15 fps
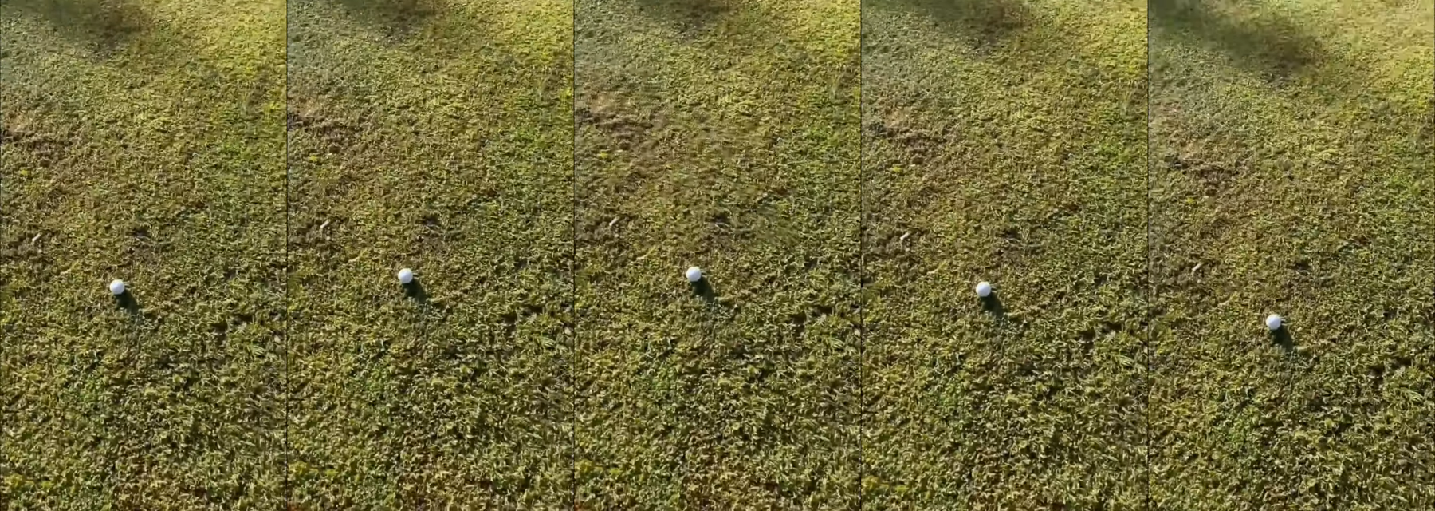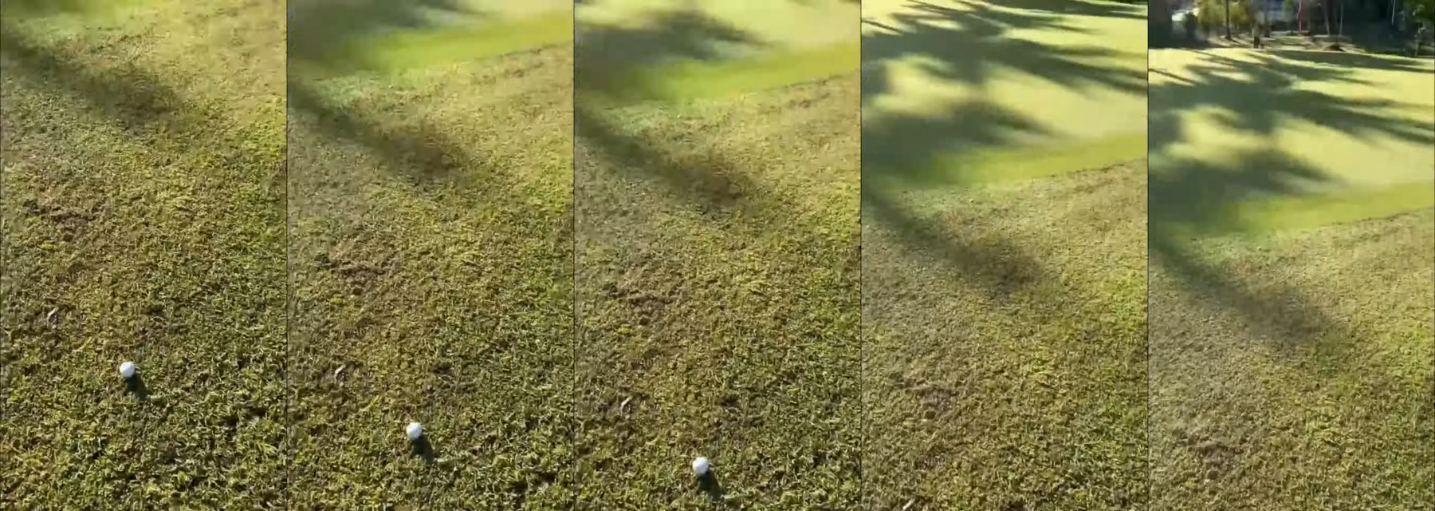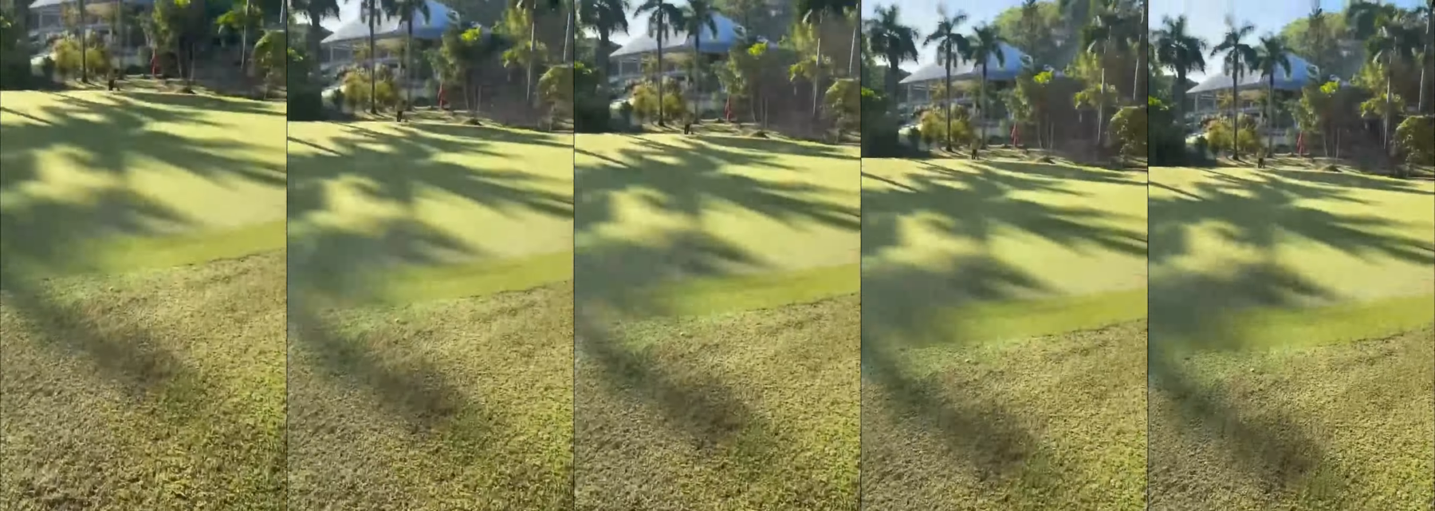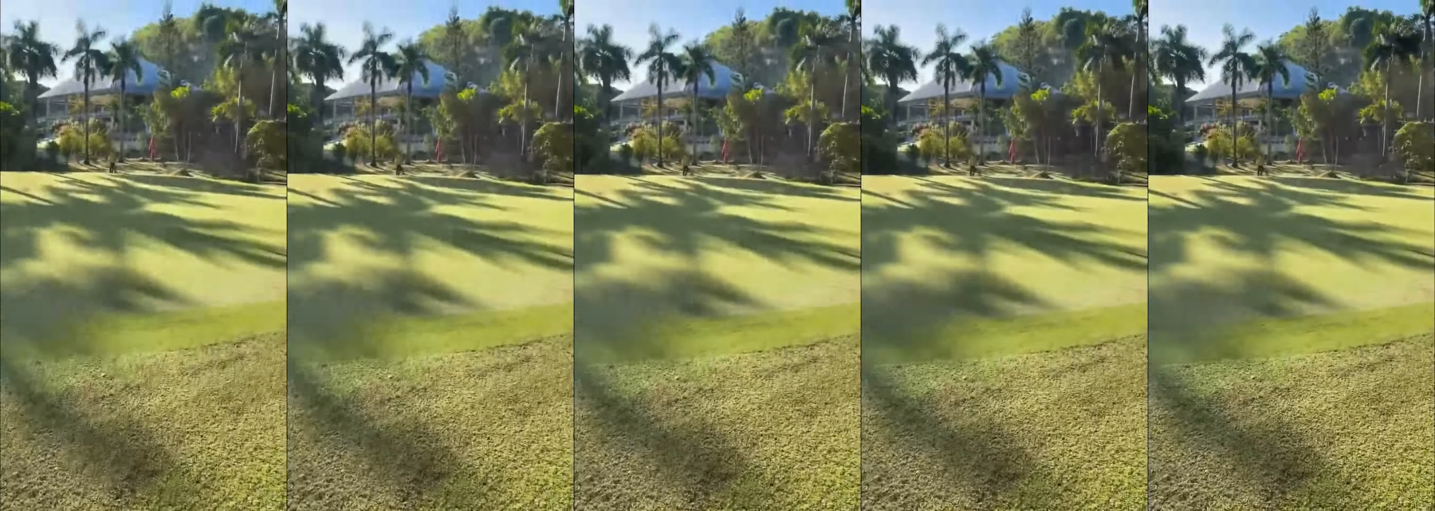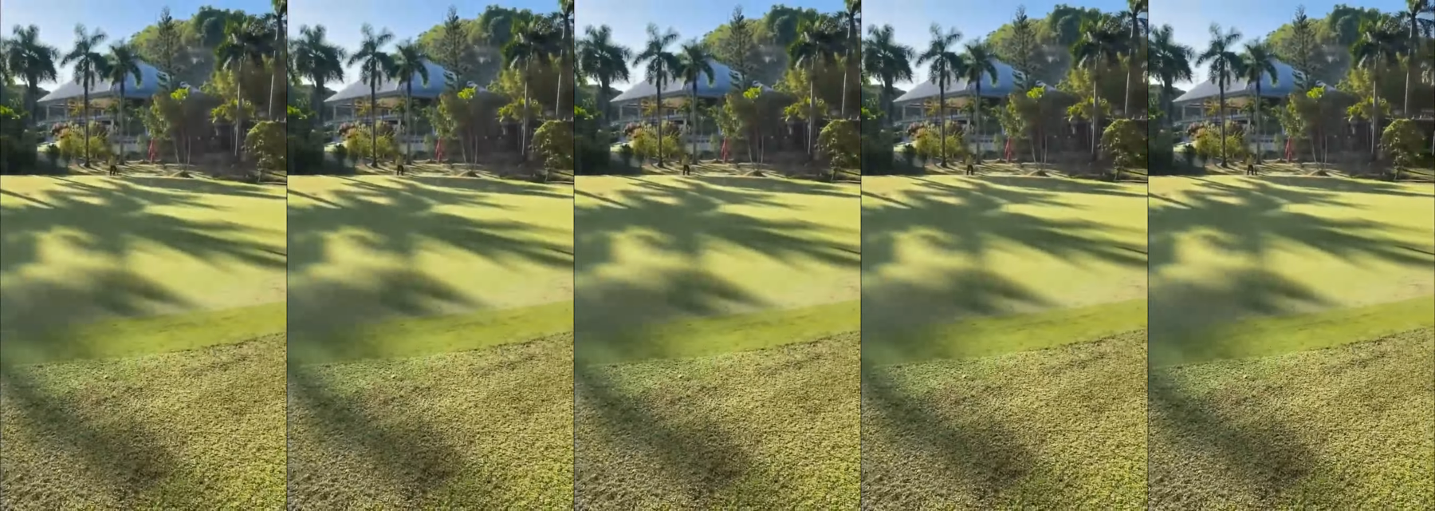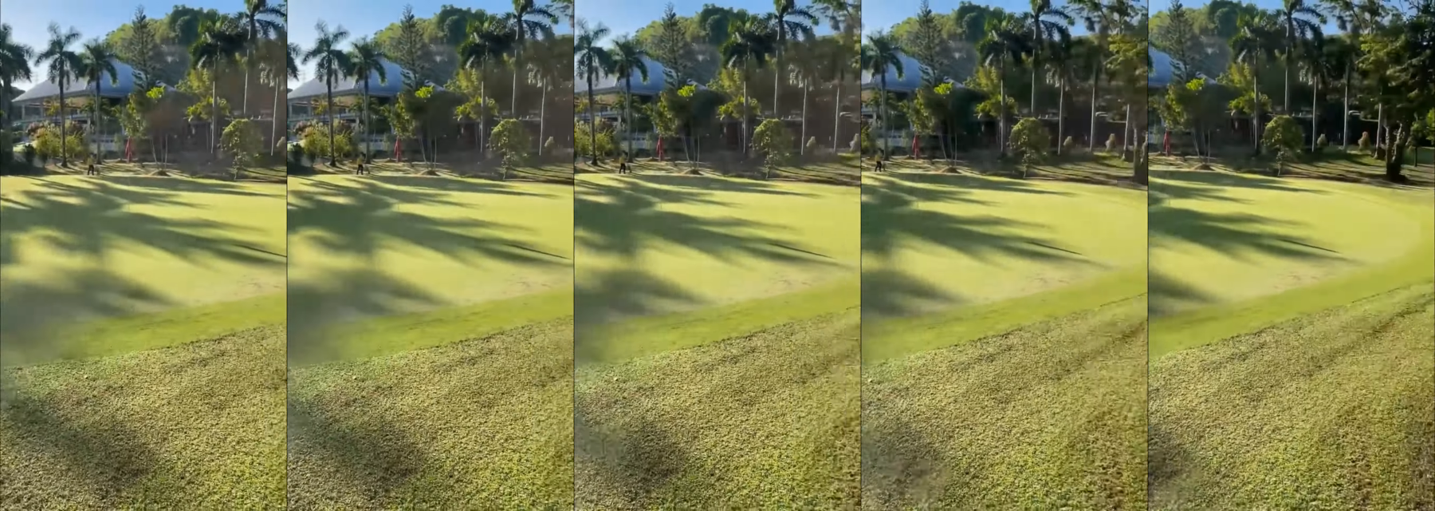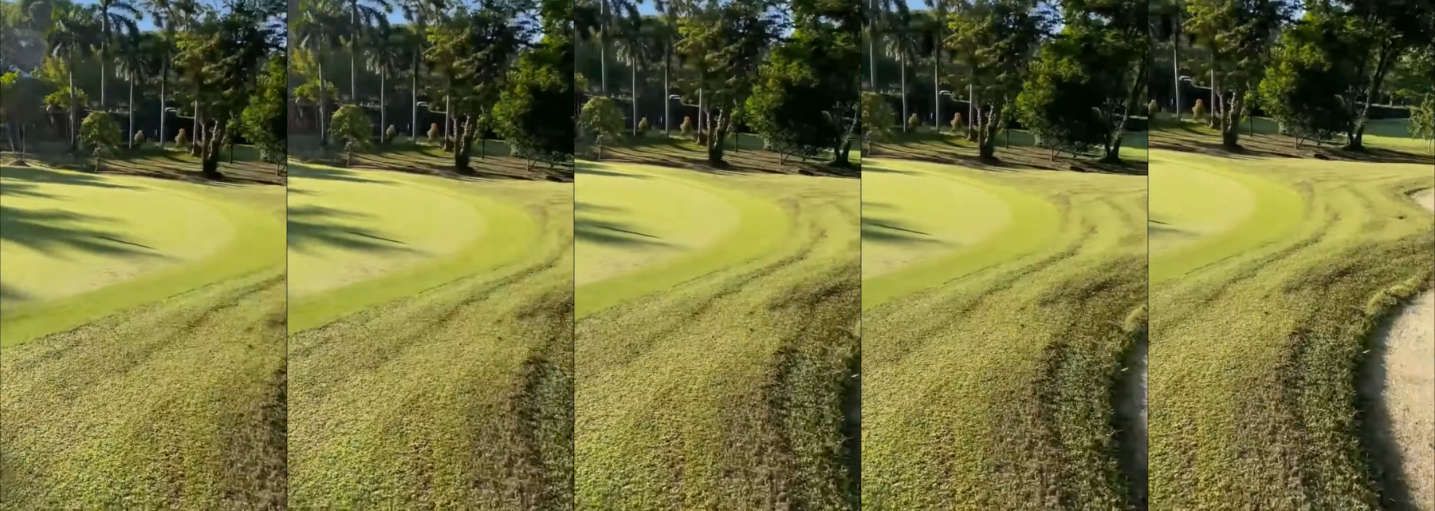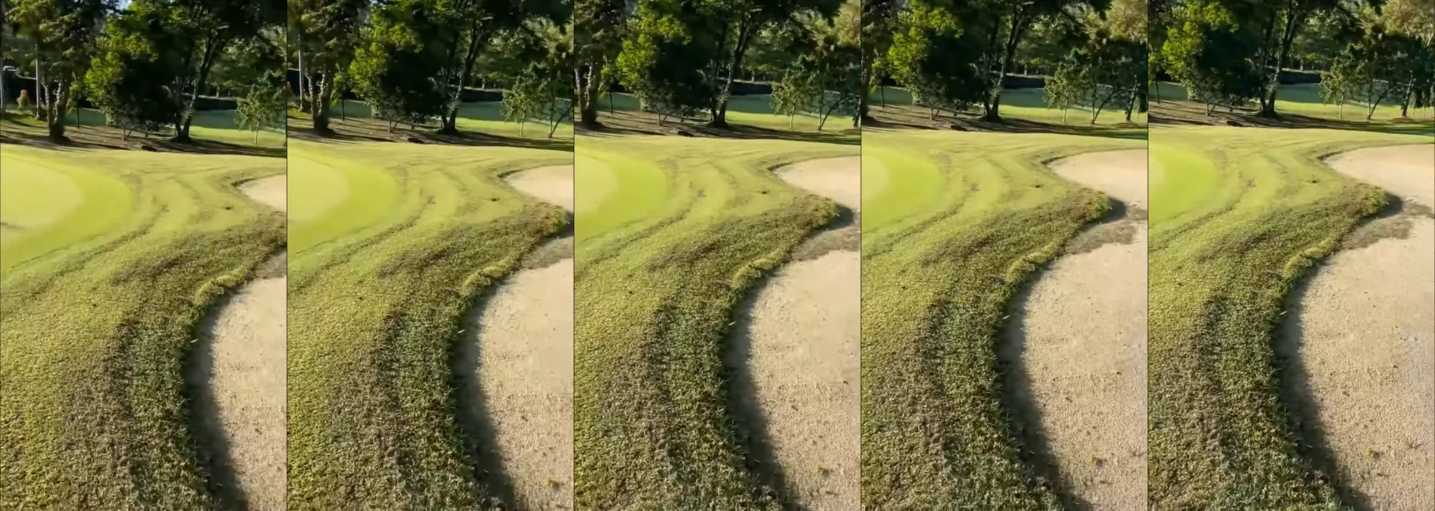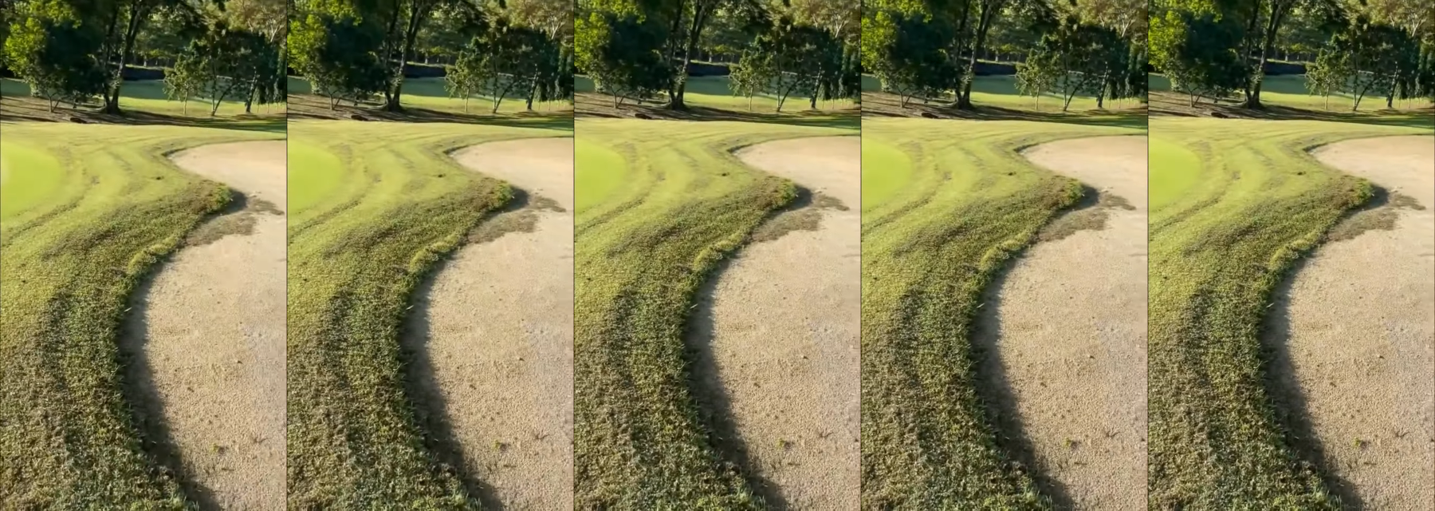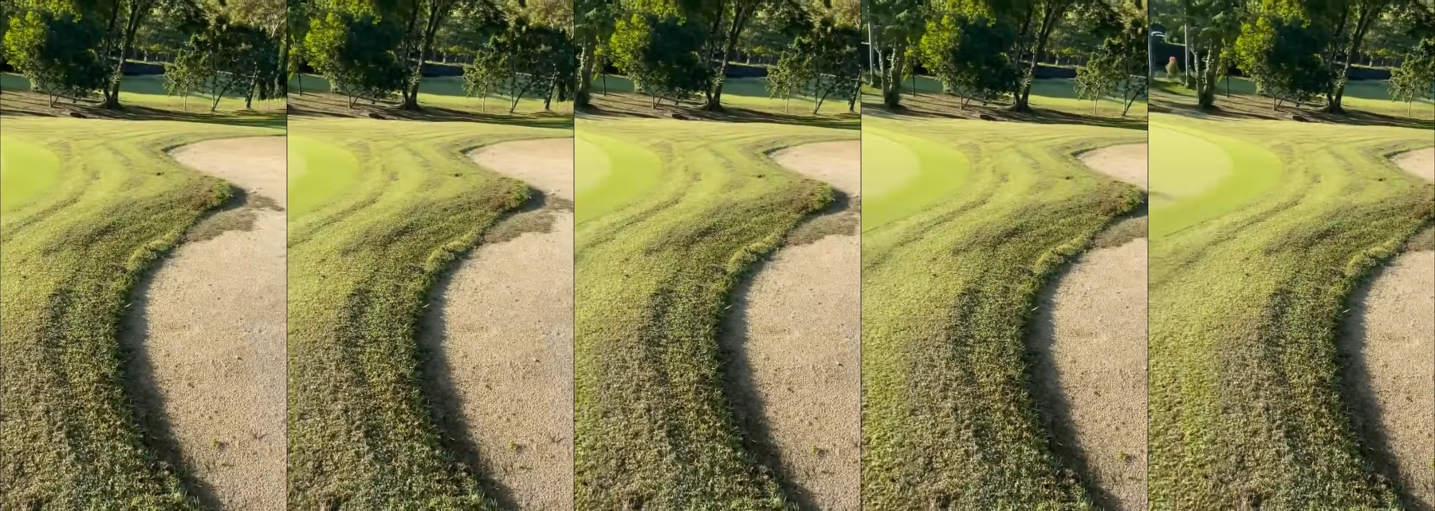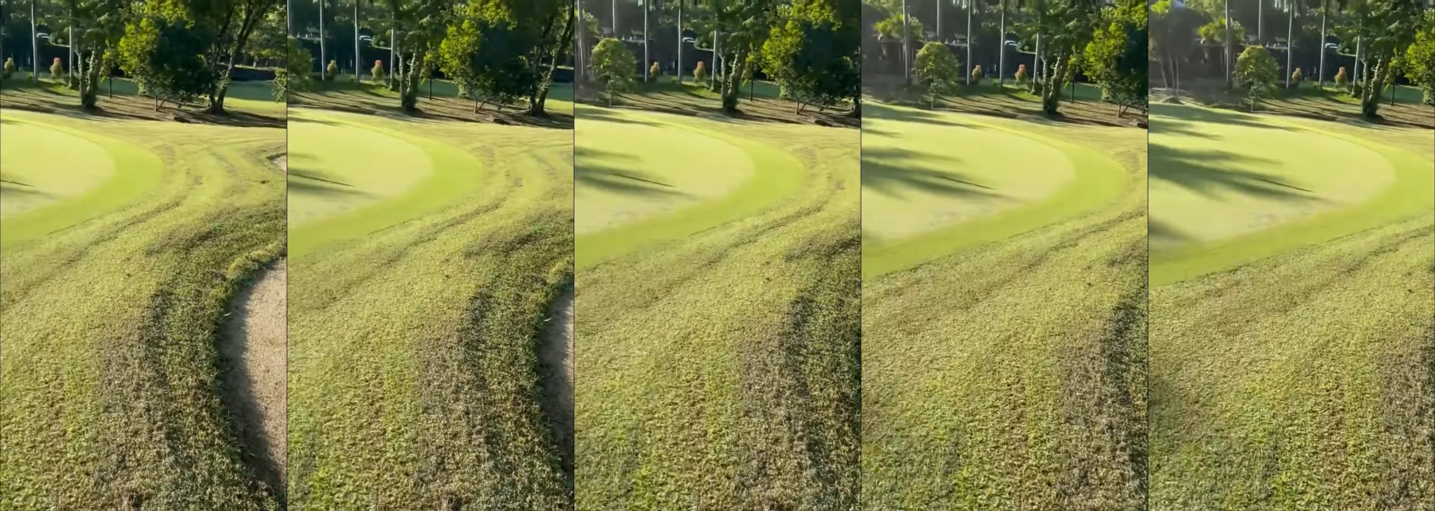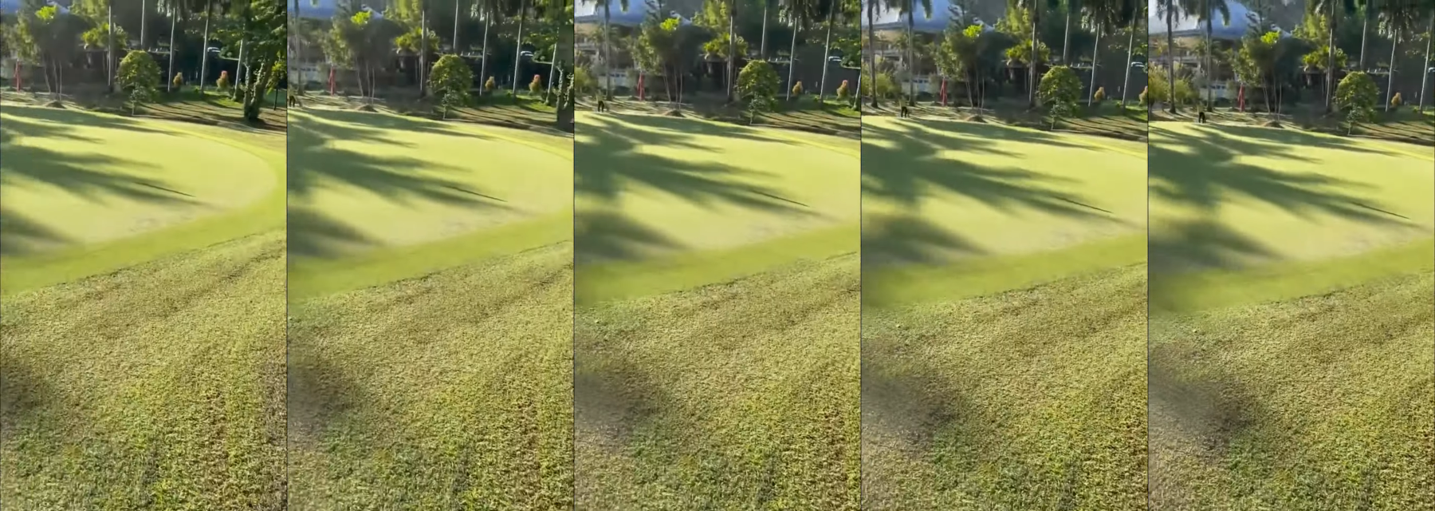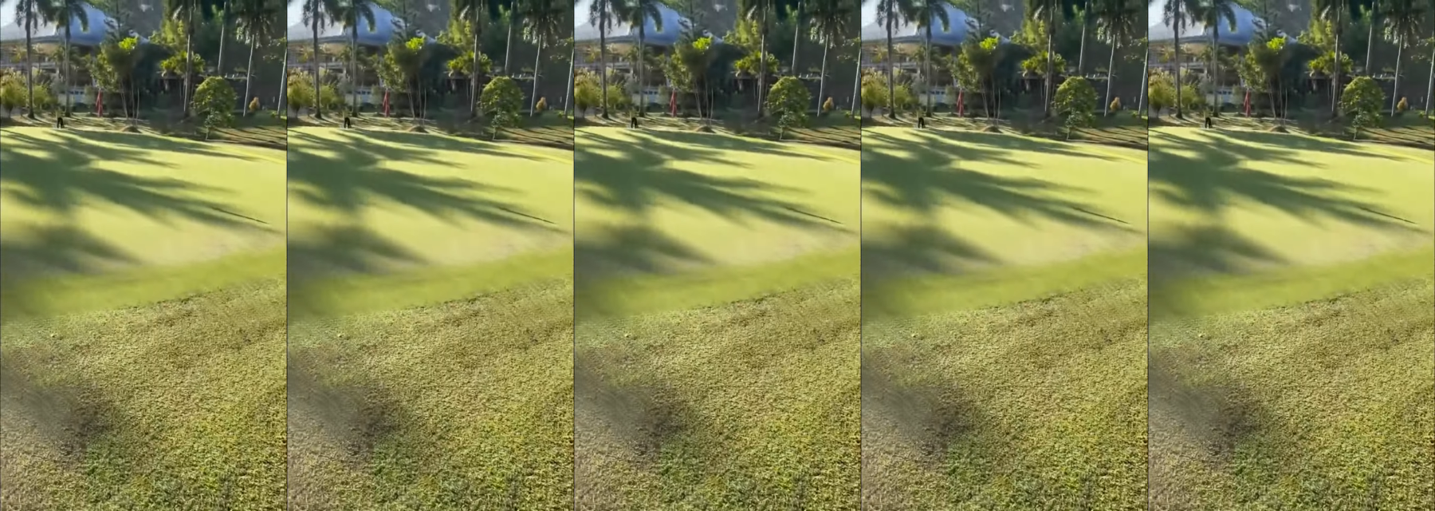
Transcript: Nobody's mouth can be seen.